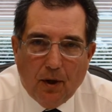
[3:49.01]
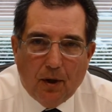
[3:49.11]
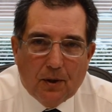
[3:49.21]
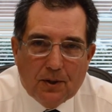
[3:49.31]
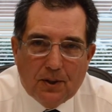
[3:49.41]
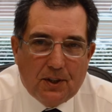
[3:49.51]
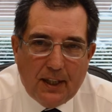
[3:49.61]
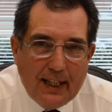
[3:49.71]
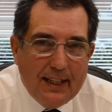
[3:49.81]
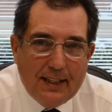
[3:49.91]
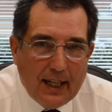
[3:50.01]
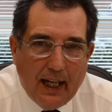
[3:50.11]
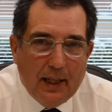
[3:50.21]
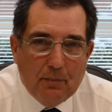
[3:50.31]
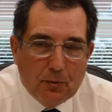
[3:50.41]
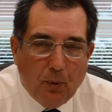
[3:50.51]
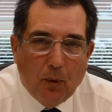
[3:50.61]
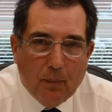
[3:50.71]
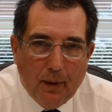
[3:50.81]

earns 10 times more